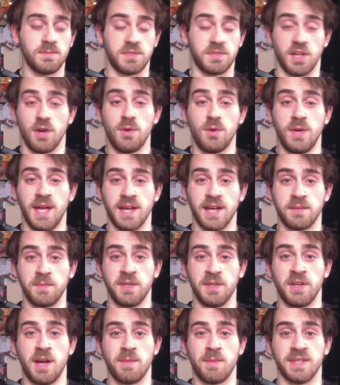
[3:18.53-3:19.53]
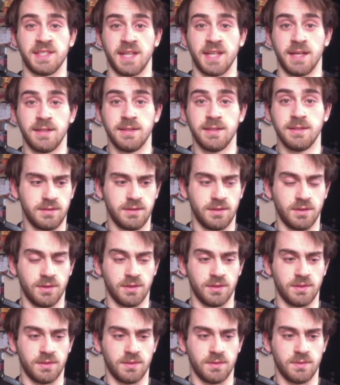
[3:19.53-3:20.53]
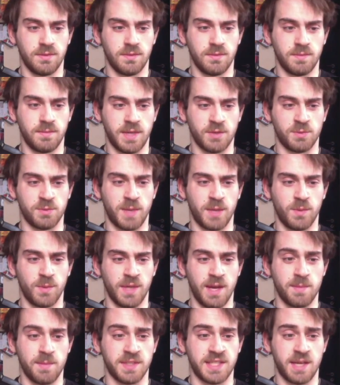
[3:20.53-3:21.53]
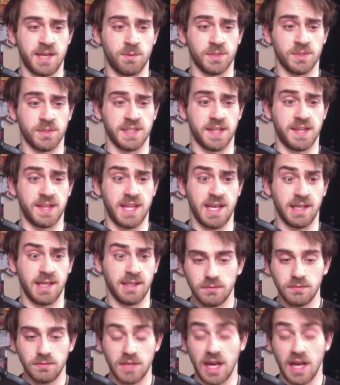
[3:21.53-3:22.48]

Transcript: So he added me on MSN. God, that was back when MSN was a thing.